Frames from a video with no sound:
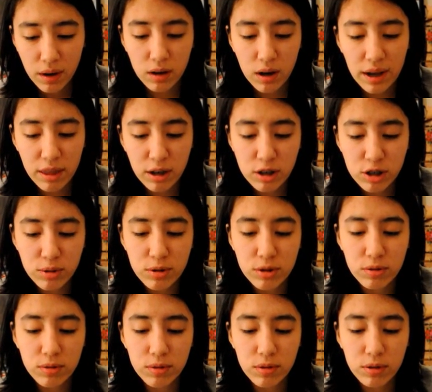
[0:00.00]
I thought she
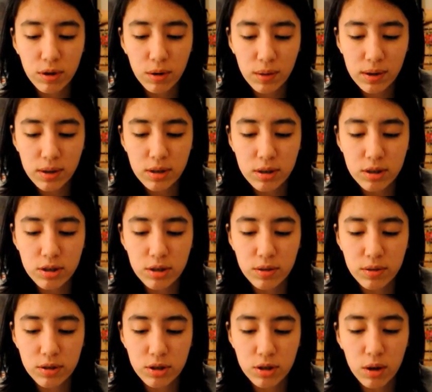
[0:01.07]
was going to
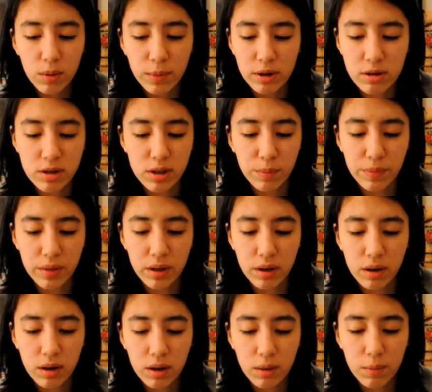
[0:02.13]
insult me or
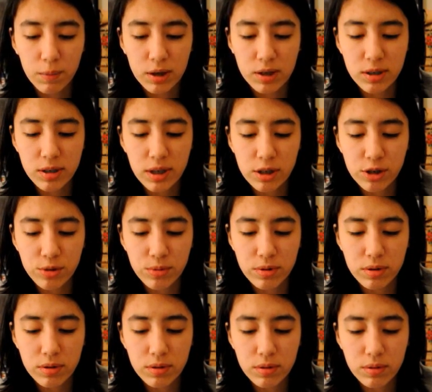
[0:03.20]
something, but instead she
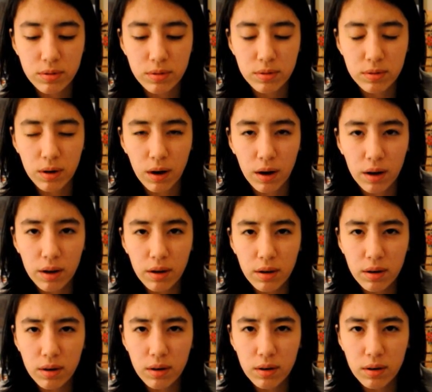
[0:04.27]
was crying?